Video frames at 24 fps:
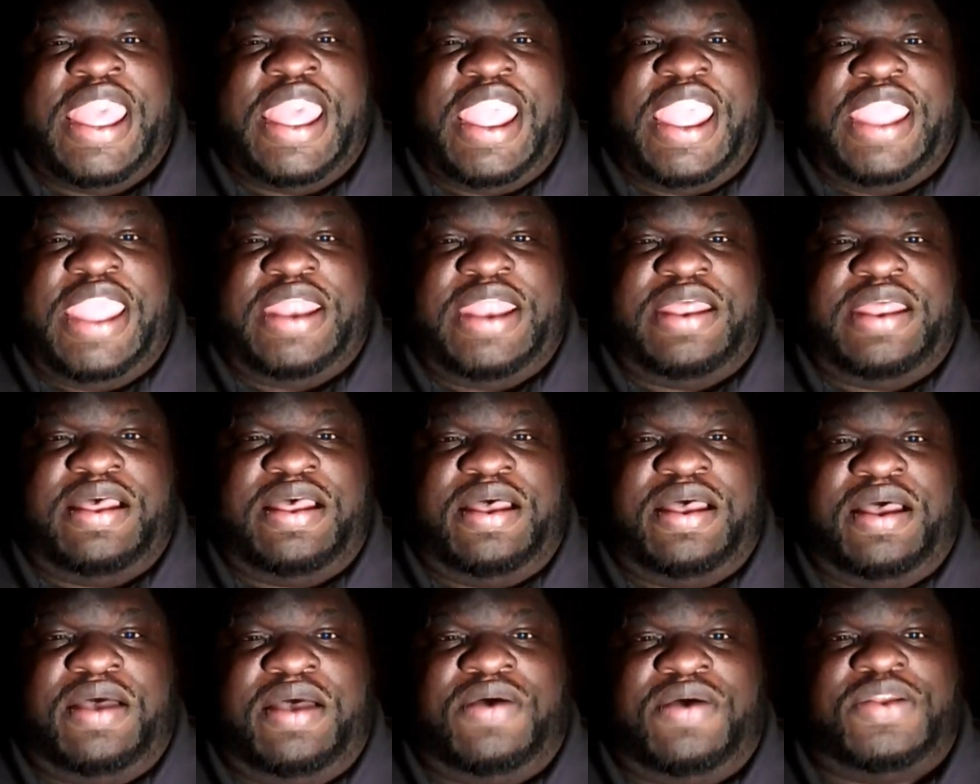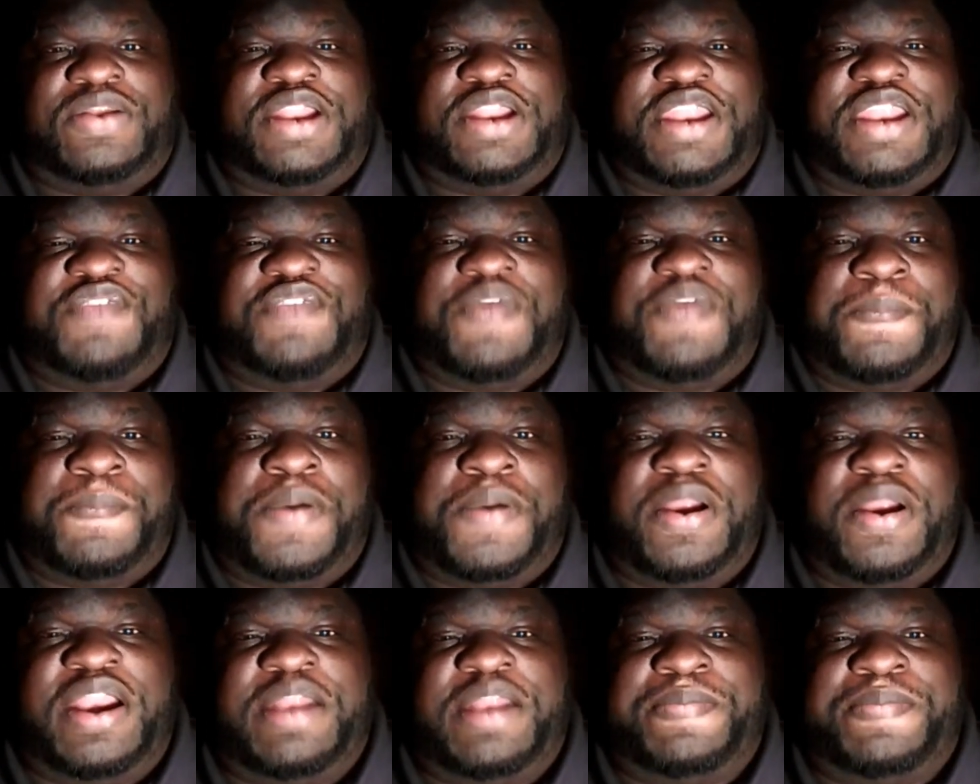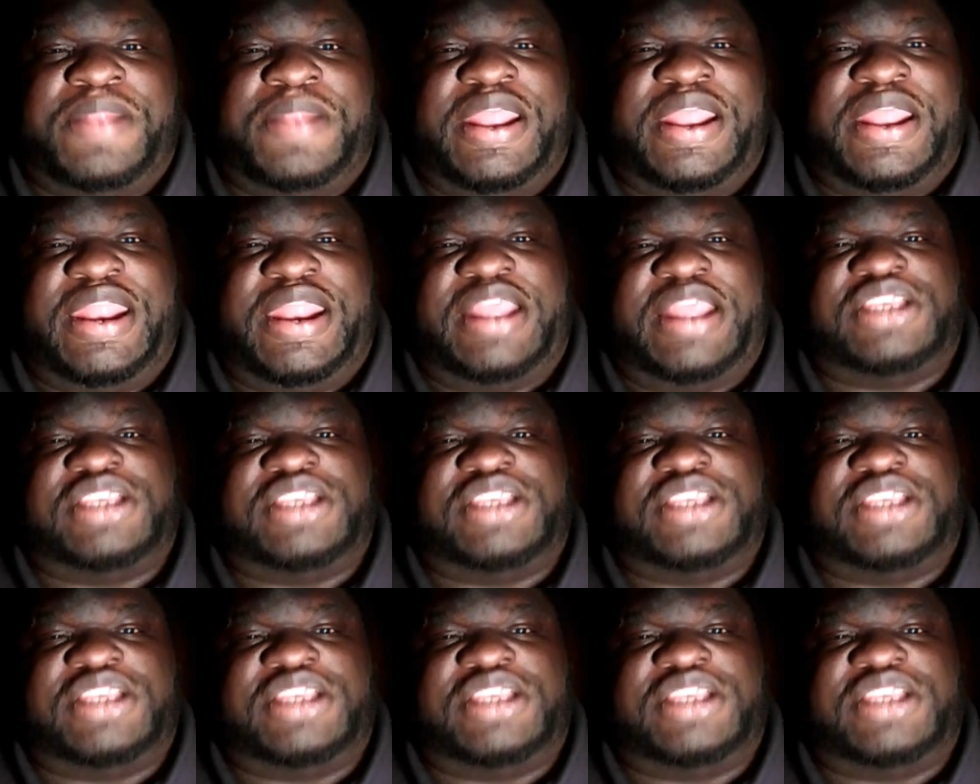and on a different part of the planet.